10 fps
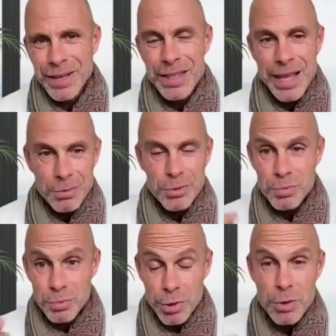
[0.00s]
And that
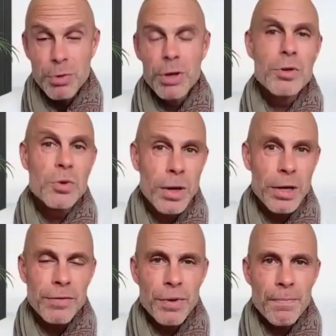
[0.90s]
was breathwork was
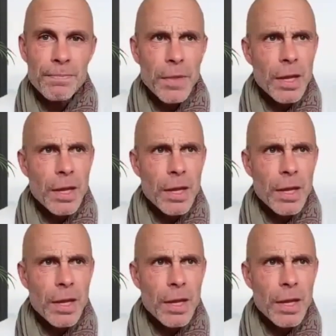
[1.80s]
one of them.